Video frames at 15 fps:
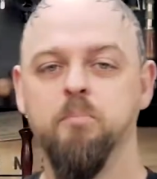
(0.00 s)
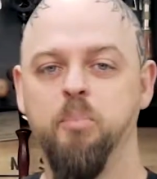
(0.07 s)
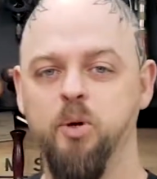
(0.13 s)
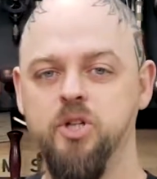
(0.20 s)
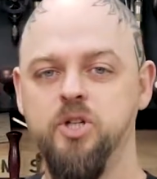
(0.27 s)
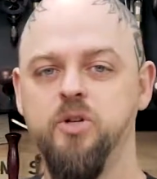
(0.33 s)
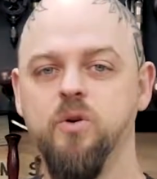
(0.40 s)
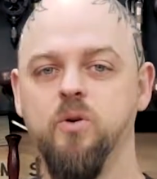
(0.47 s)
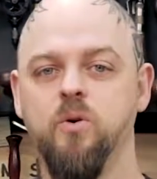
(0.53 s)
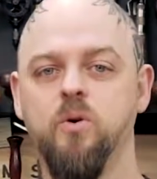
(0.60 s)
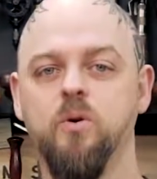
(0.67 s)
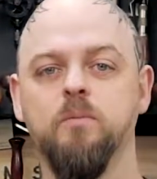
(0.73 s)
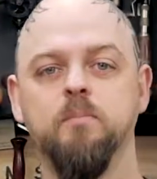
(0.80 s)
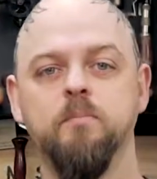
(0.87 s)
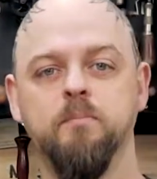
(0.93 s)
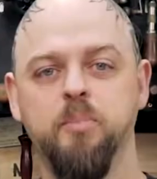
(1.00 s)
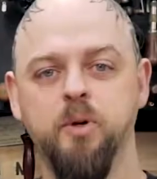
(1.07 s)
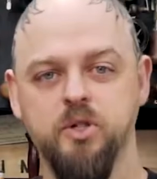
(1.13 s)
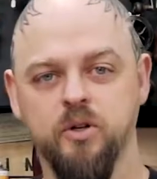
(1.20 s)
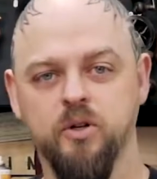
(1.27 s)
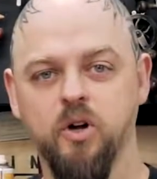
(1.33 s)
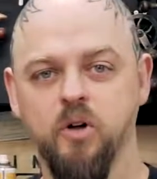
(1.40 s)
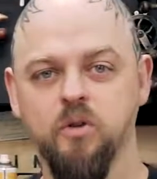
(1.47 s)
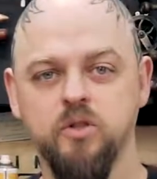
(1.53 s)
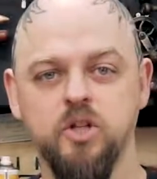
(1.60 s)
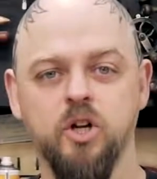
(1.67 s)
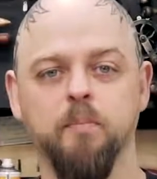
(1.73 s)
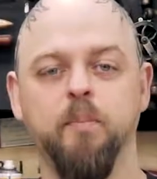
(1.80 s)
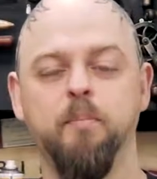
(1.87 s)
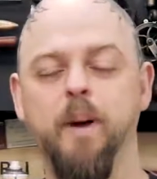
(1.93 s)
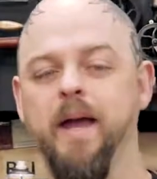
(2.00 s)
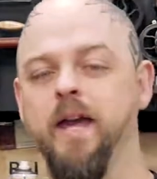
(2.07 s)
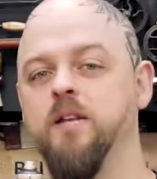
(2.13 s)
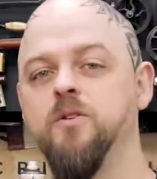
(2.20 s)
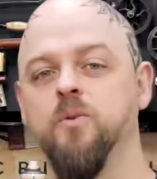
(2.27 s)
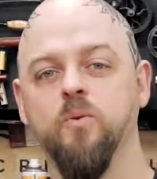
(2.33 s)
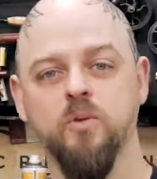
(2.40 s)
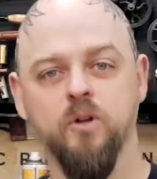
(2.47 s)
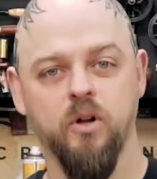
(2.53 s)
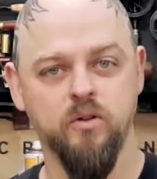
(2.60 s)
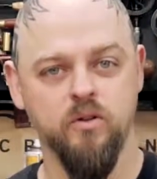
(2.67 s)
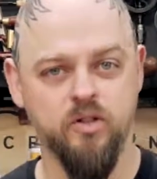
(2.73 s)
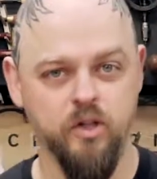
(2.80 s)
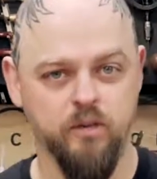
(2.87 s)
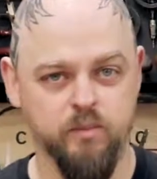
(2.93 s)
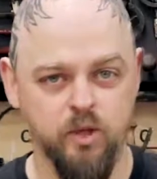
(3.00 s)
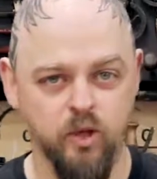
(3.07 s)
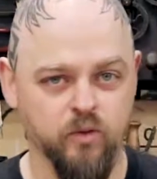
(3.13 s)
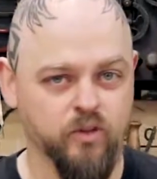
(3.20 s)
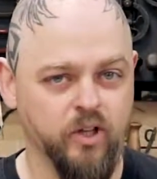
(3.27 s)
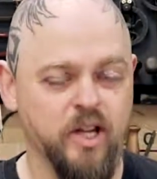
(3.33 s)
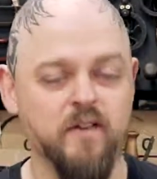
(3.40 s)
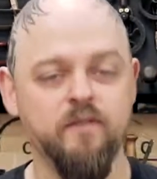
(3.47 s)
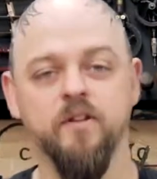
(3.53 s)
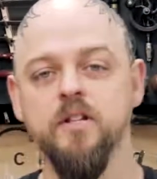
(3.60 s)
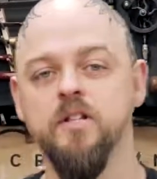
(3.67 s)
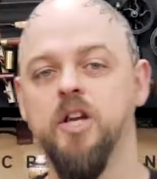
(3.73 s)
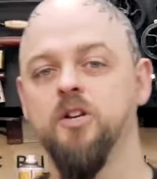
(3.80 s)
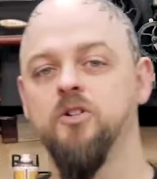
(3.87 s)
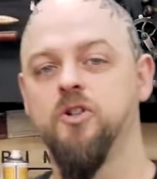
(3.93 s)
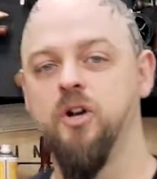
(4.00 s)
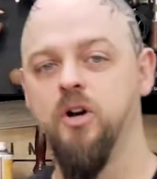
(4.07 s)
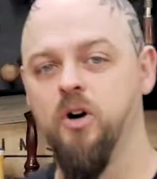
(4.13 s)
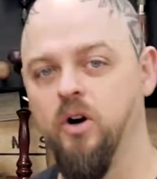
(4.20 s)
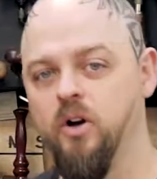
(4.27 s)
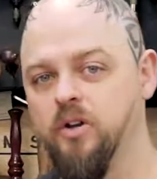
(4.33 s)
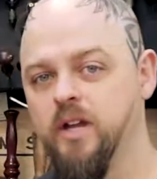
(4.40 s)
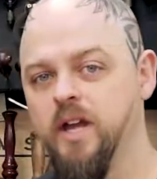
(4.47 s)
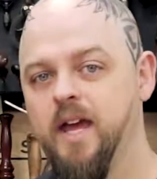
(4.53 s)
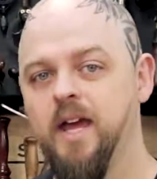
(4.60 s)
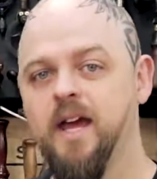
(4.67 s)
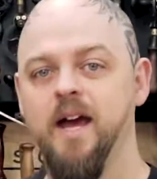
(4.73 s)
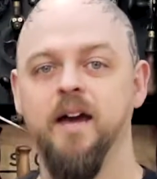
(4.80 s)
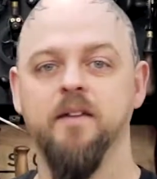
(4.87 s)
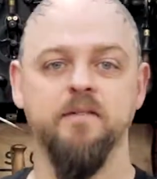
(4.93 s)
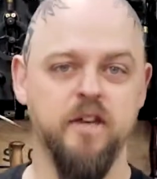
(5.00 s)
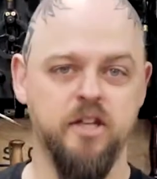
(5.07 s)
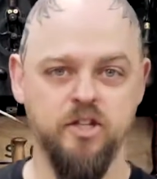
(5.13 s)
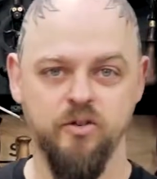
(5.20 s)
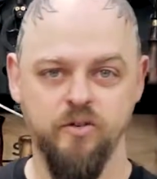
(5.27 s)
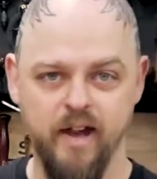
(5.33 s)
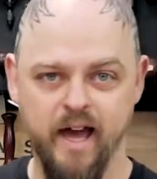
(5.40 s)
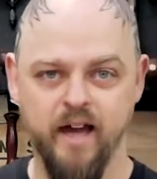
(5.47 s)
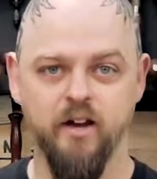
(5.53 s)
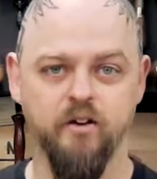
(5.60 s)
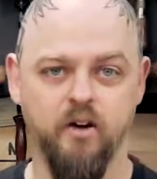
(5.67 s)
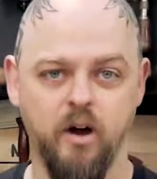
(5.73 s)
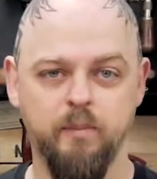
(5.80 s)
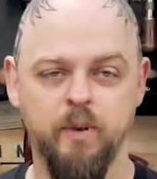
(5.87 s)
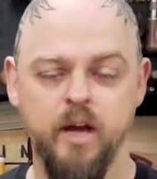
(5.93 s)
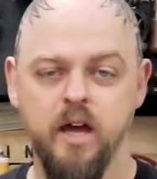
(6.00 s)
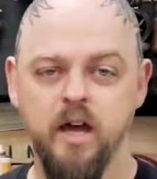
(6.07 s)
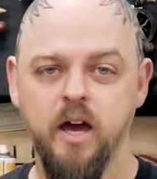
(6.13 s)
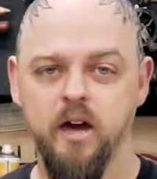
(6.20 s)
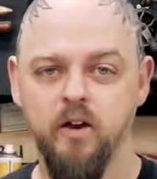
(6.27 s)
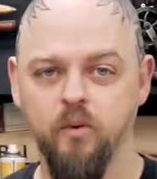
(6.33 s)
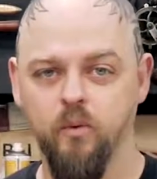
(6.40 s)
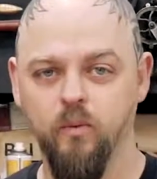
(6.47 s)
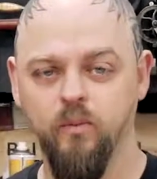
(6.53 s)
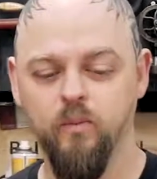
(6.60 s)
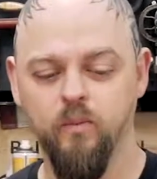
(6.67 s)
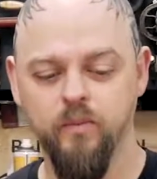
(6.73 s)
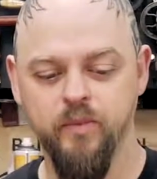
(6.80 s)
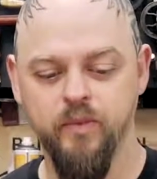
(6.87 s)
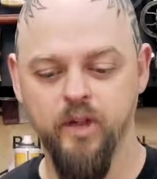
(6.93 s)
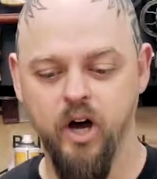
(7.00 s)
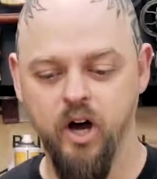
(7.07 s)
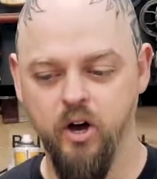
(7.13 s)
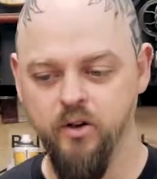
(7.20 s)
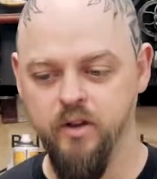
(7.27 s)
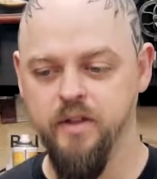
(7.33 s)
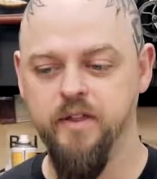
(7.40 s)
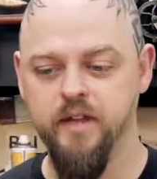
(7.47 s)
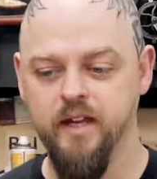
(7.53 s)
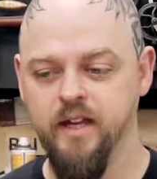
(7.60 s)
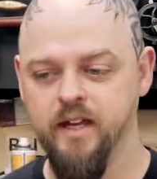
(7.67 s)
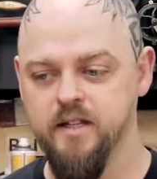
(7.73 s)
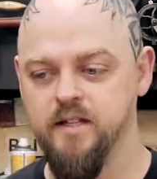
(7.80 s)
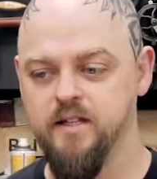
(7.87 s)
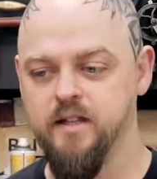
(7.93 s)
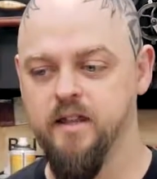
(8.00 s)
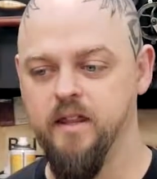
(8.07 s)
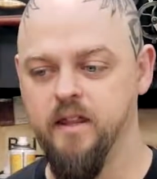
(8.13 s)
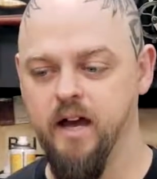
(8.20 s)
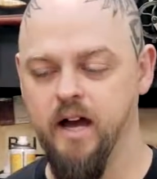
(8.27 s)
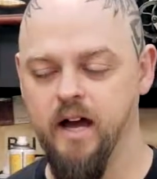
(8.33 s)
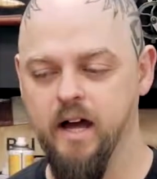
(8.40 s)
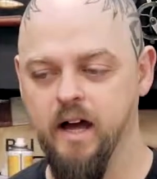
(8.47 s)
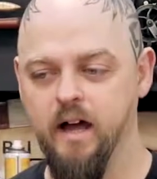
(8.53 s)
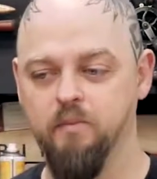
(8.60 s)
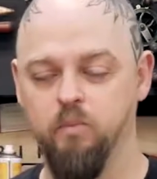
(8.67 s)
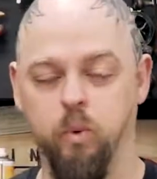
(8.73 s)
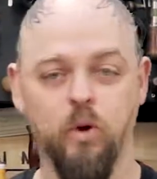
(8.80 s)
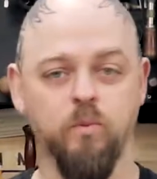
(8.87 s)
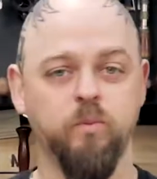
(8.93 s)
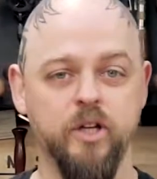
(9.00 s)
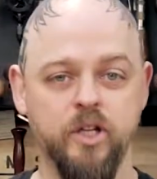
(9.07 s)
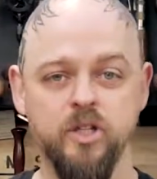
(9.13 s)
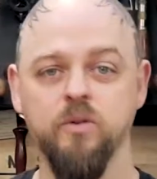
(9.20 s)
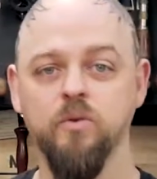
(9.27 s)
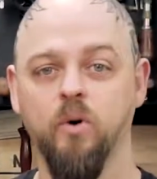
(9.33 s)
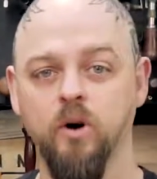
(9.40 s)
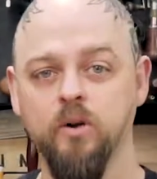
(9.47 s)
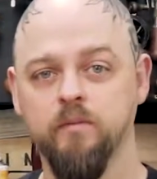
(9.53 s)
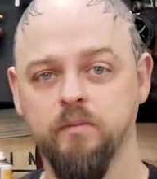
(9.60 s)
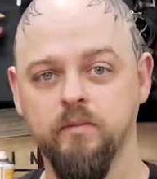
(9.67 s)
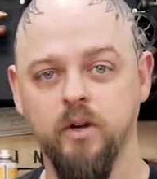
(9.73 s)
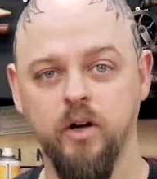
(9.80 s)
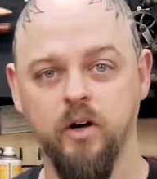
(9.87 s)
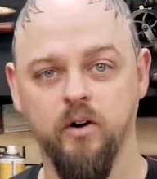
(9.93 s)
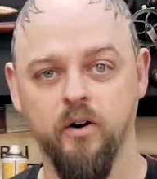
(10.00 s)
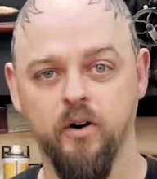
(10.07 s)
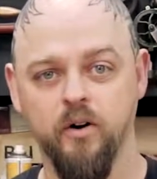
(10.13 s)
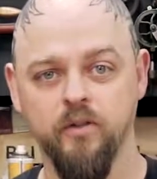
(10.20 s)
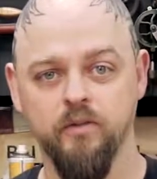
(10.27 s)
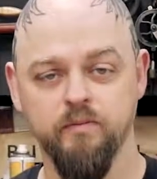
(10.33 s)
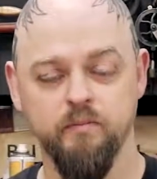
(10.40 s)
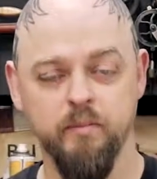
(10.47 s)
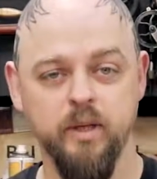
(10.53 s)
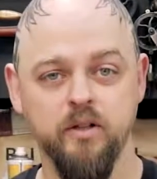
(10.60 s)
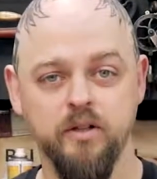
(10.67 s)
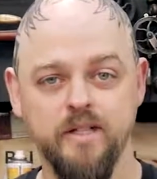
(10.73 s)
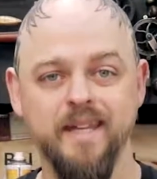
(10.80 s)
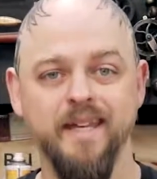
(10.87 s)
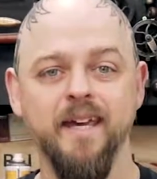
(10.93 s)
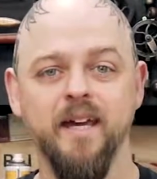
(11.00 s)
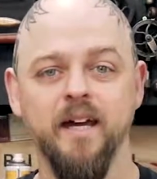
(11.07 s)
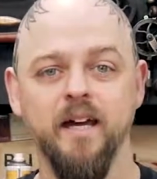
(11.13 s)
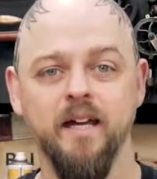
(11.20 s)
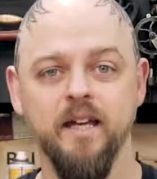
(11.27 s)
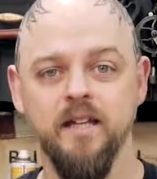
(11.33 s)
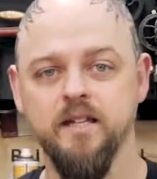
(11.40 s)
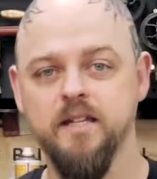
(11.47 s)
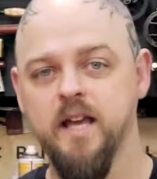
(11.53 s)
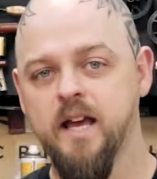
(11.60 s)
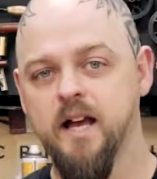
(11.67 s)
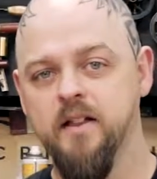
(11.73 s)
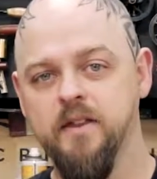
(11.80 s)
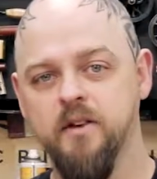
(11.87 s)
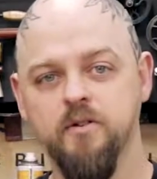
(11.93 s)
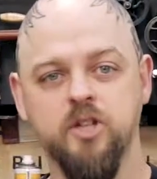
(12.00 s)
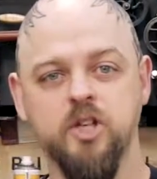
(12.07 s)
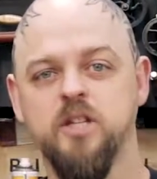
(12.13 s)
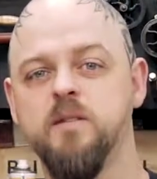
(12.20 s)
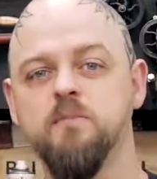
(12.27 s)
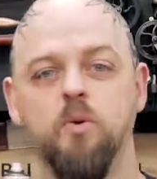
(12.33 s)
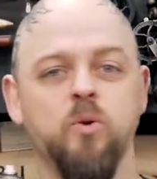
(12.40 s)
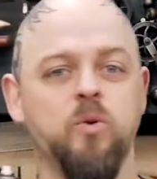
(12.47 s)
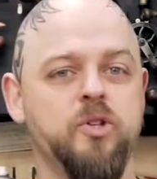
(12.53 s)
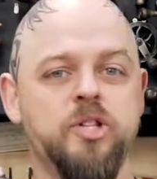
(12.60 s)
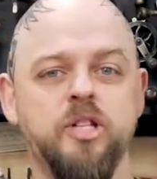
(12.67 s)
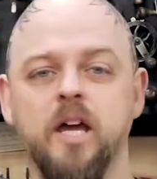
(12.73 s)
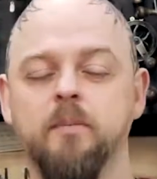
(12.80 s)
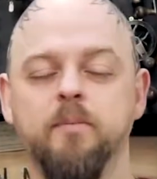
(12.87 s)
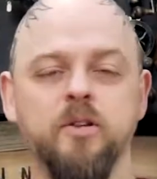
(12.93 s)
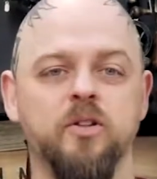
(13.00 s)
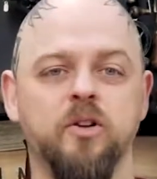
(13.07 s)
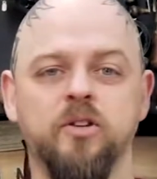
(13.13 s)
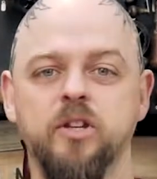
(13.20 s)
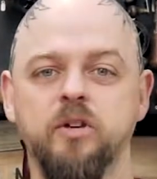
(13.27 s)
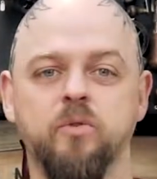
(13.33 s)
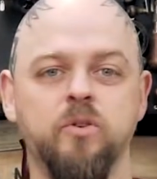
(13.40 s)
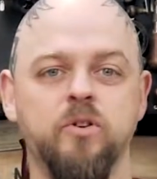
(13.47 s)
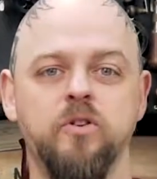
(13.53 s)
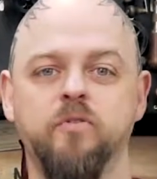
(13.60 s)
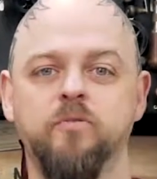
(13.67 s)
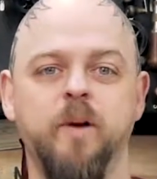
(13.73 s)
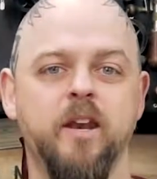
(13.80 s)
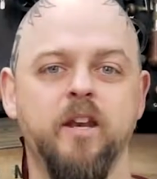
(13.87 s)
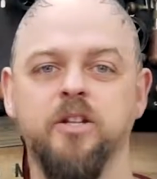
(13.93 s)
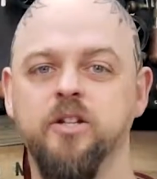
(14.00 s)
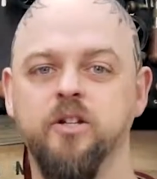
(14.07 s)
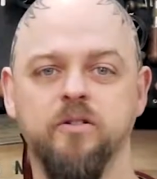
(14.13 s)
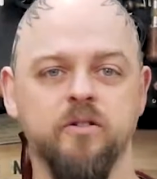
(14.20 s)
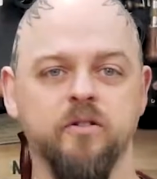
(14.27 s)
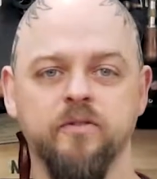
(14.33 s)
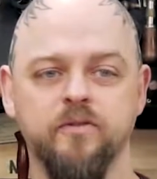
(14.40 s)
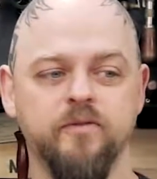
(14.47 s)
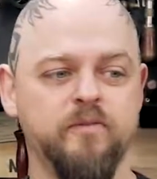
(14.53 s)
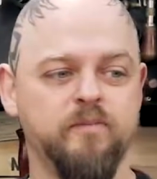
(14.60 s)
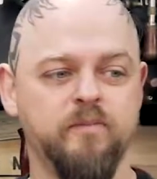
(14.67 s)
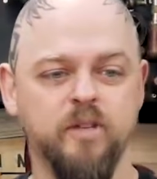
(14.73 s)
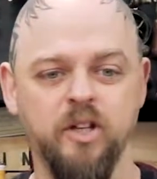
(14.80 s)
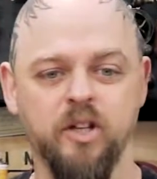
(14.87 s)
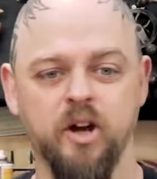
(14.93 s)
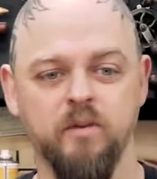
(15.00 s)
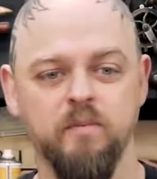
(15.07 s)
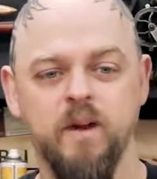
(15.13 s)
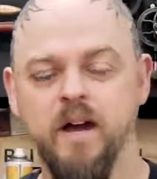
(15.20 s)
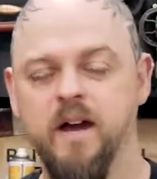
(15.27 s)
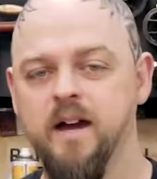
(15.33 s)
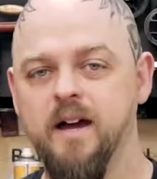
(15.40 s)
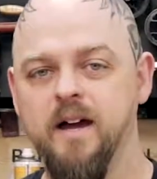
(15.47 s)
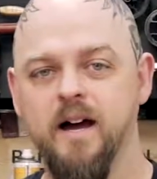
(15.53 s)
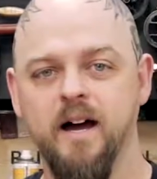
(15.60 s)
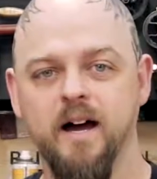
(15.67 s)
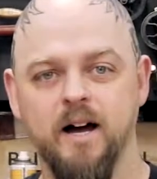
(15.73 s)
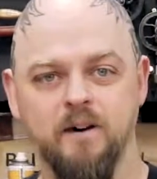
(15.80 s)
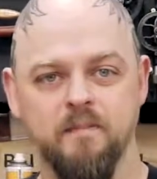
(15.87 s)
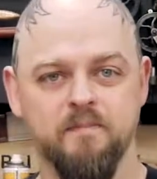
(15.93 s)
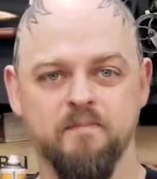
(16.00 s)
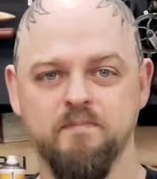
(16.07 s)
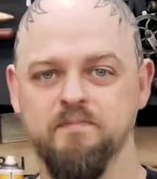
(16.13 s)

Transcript: Put your gold top paint or gold top gold leaf, etc. on, and then you lacquer up. And the only thing is, and what we do on builds here is, there is a small step. It's on the order of magnitude of, you know, a